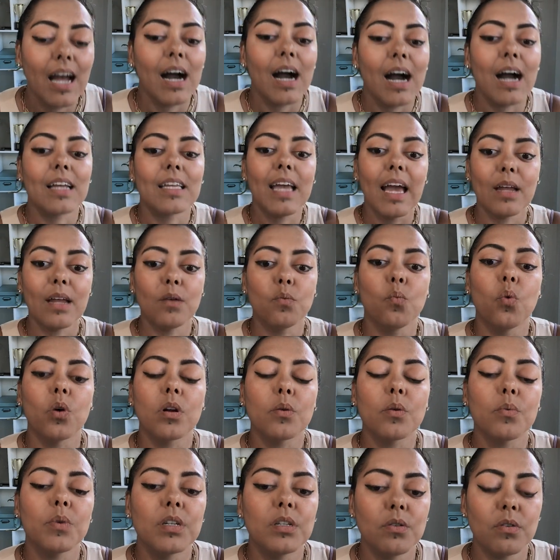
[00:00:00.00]
Again, what
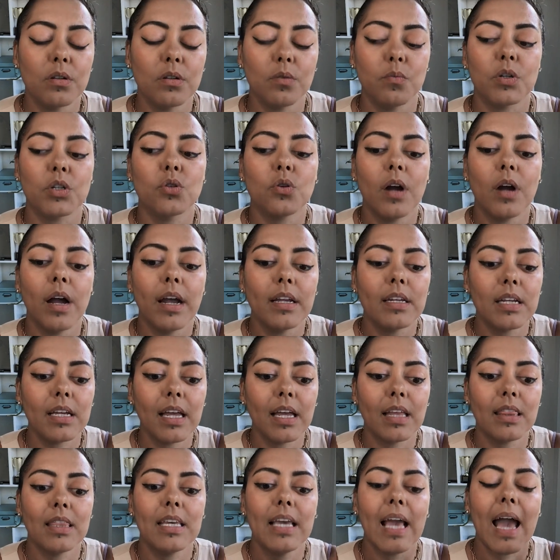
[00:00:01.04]
are we doing? We're trying to
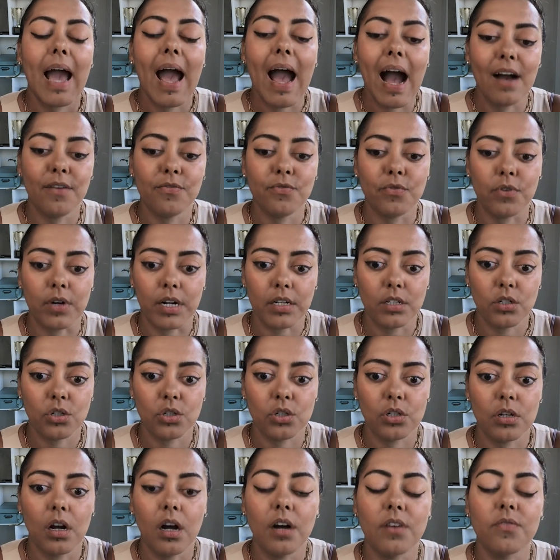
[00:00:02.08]
get the
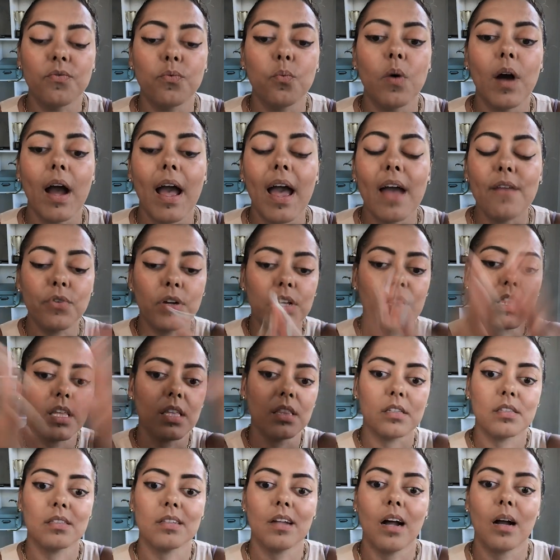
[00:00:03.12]
average of what, everything
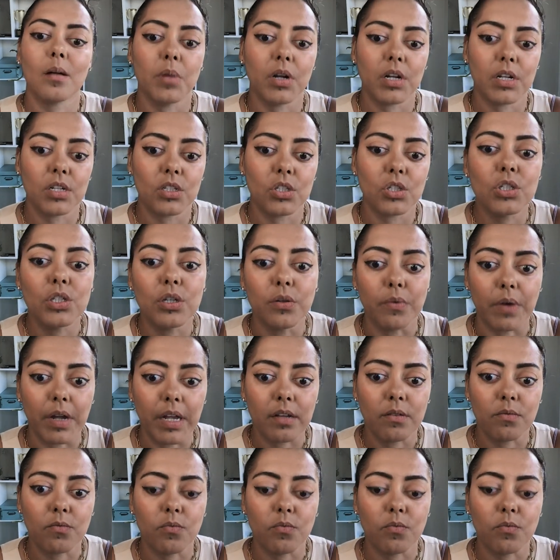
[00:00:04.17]
the stock market's doing.